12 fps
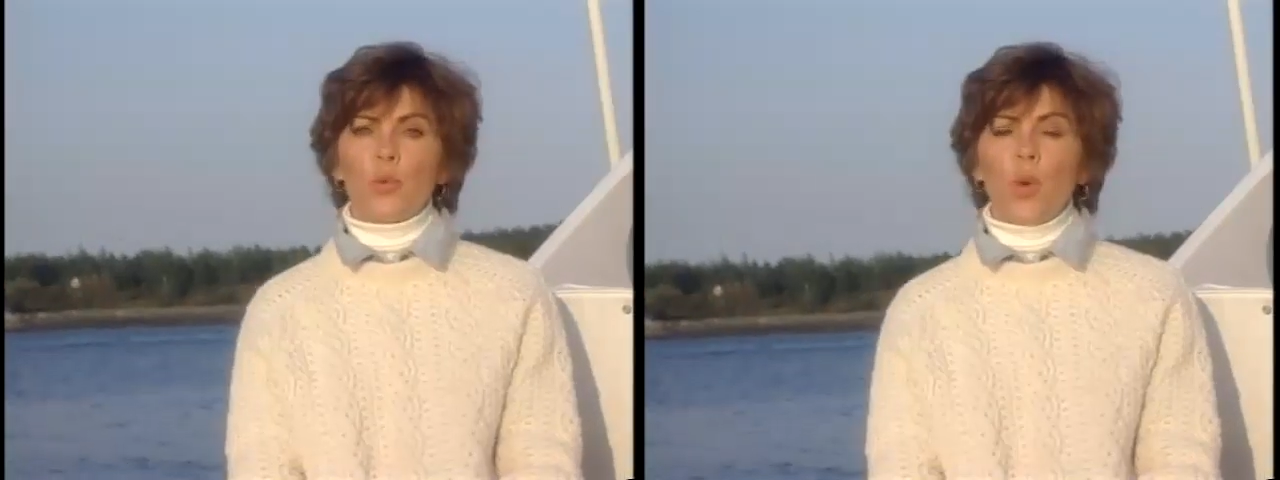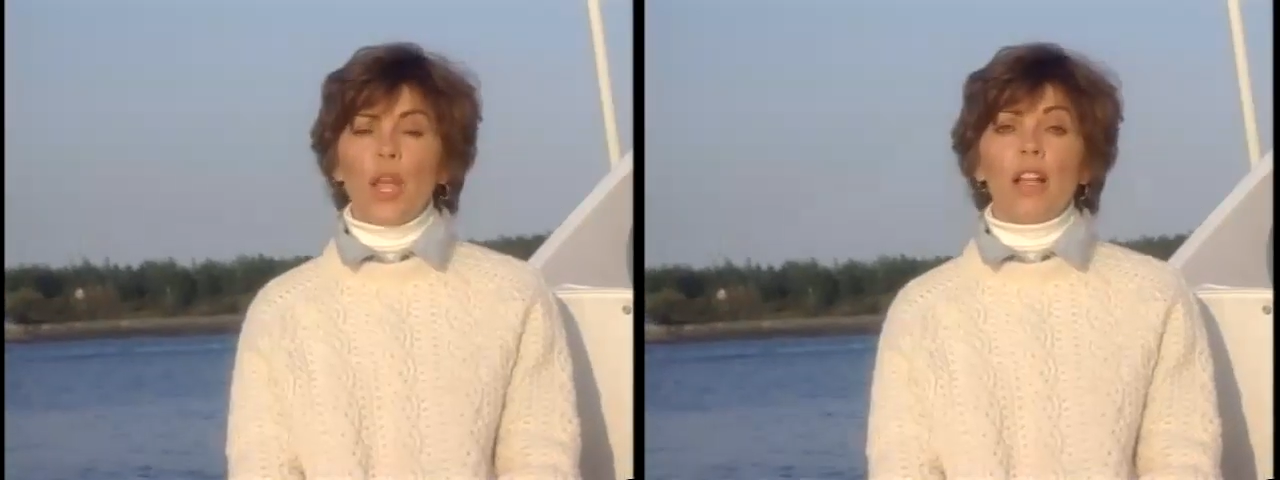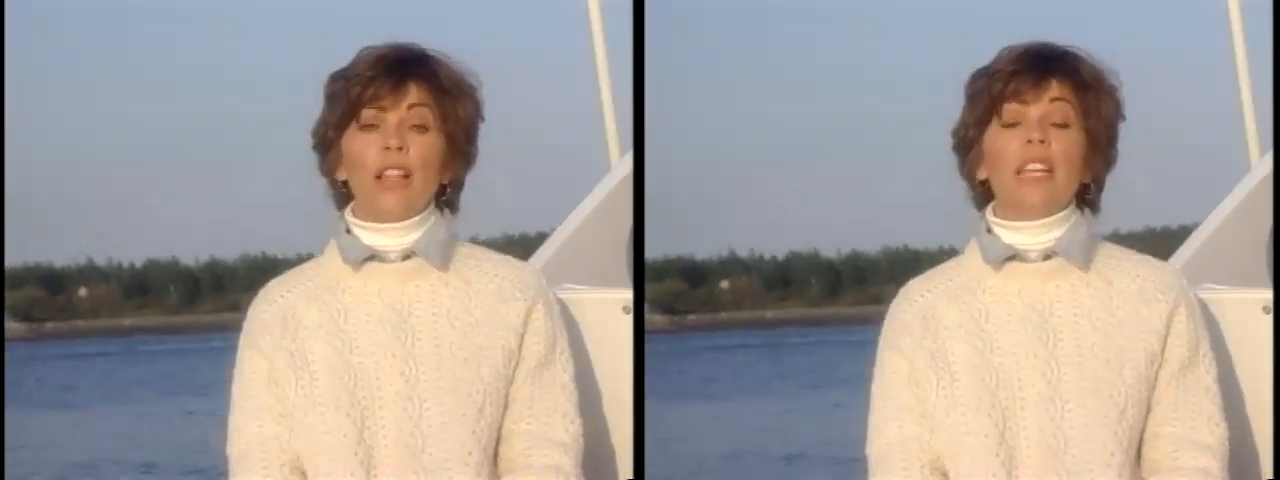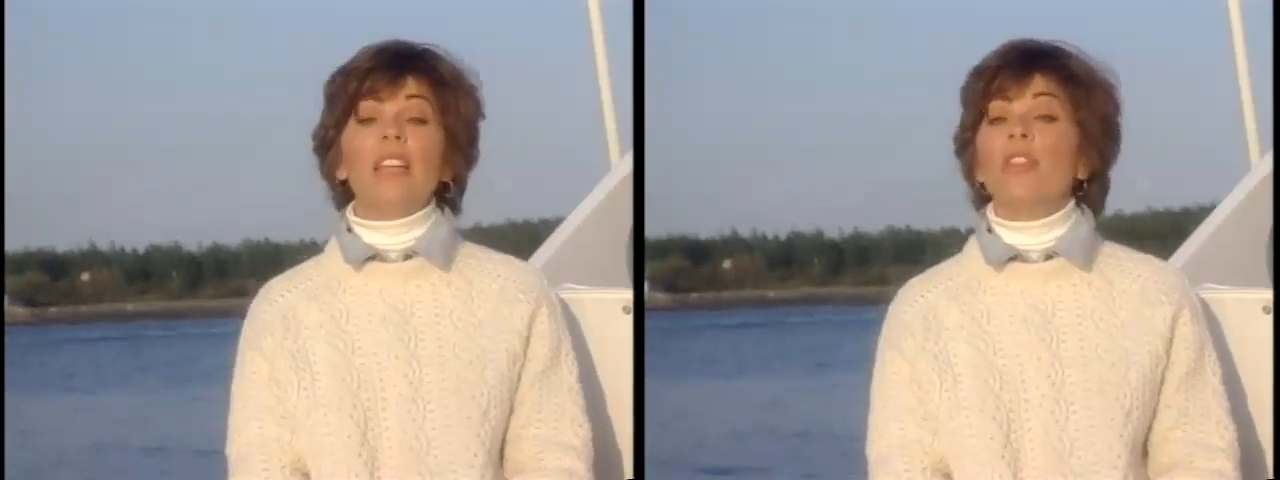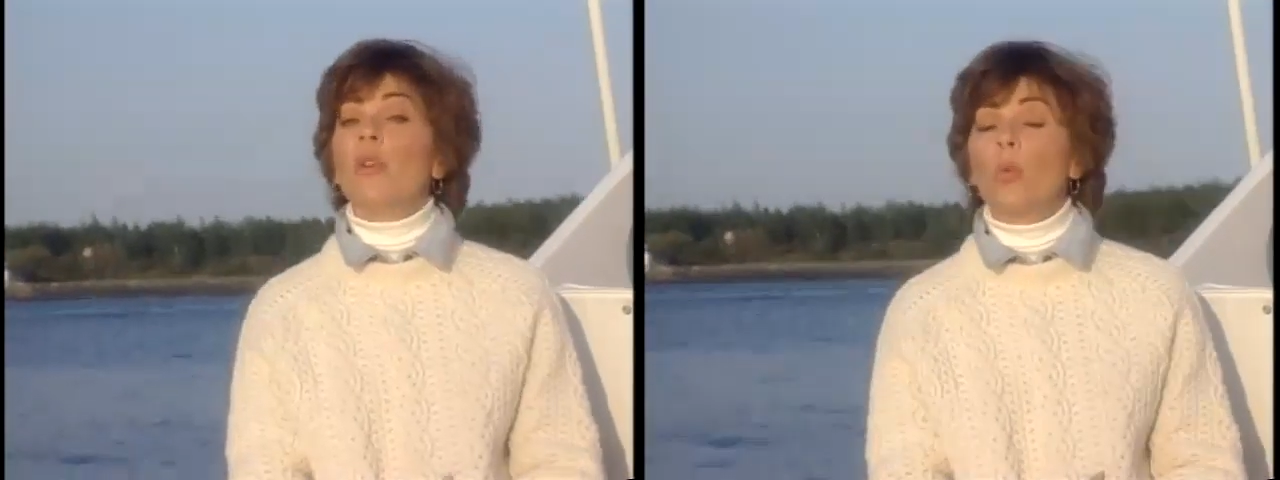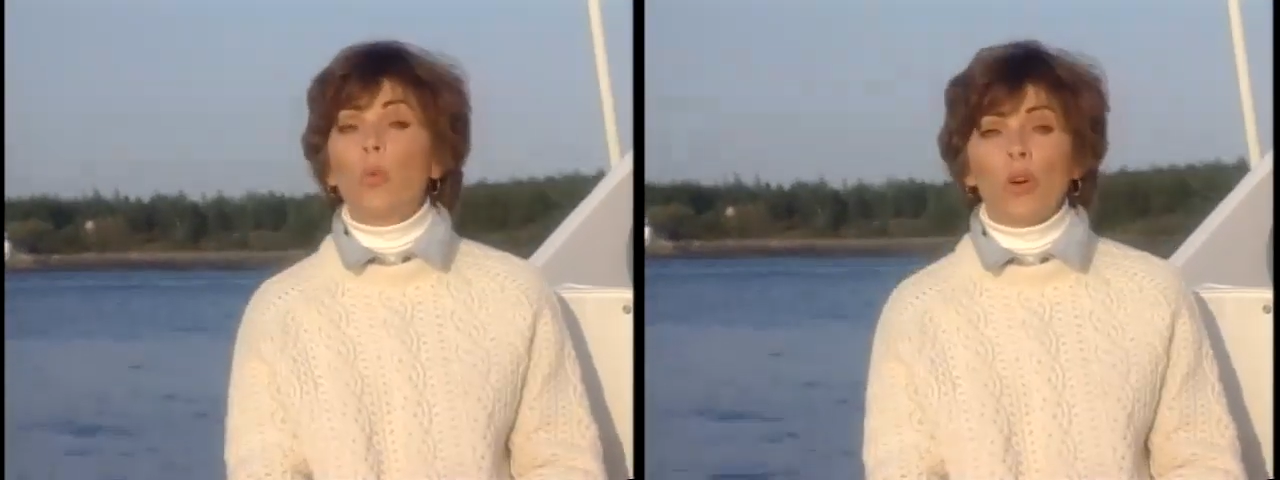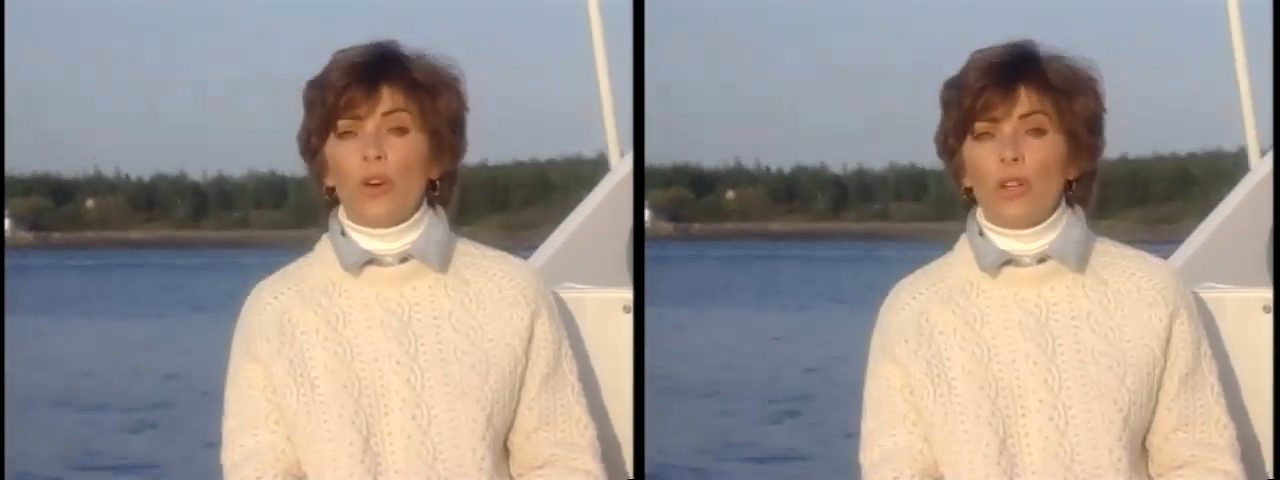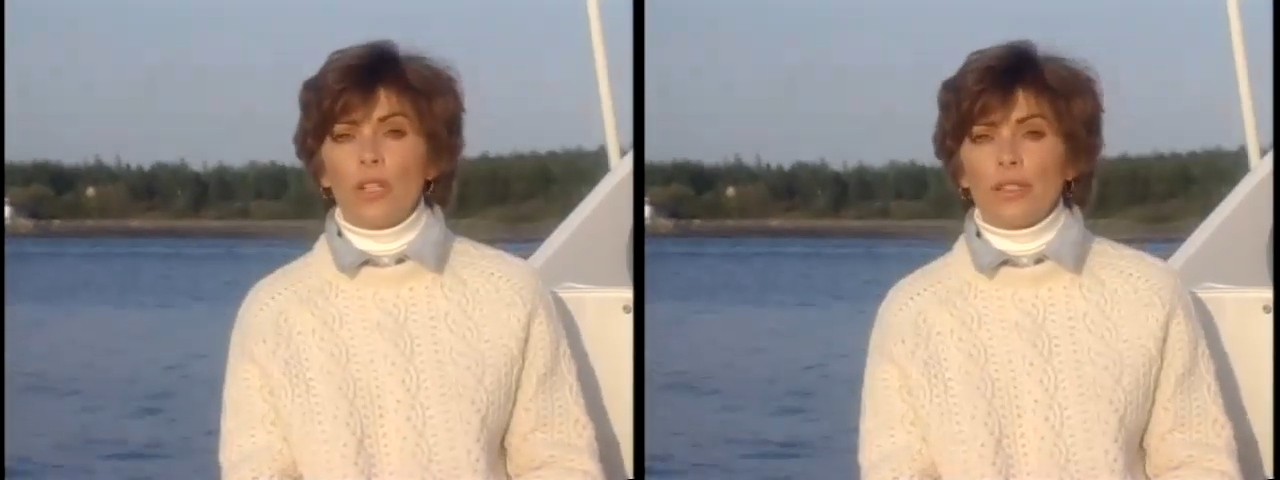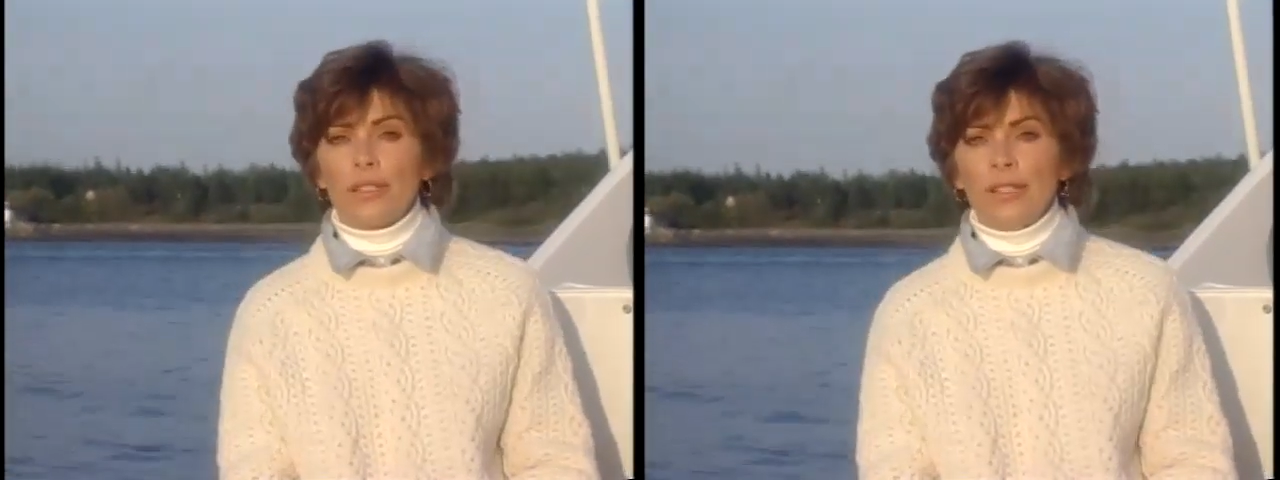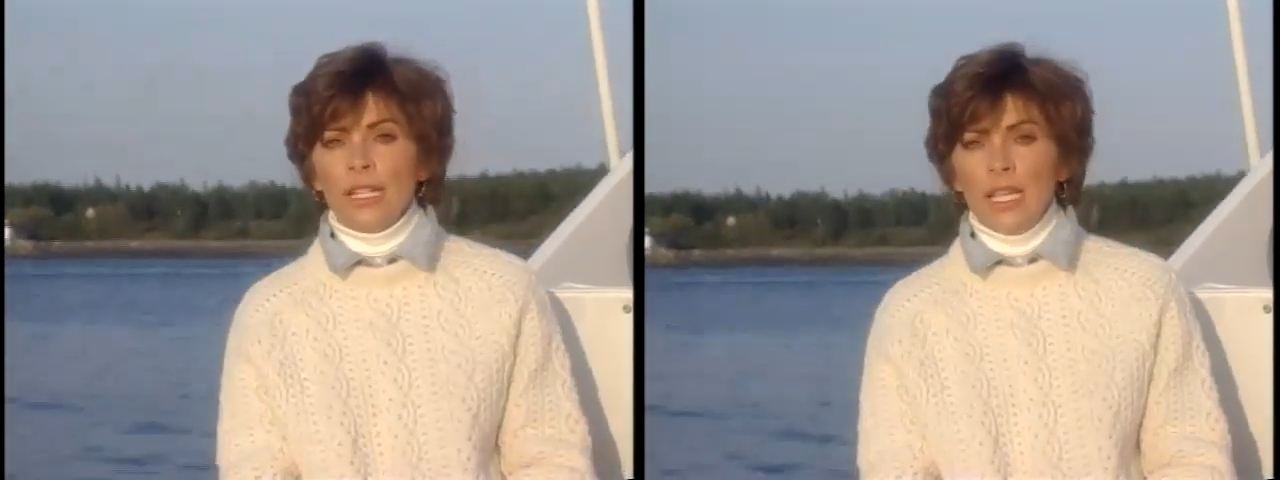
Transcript: whale in the world.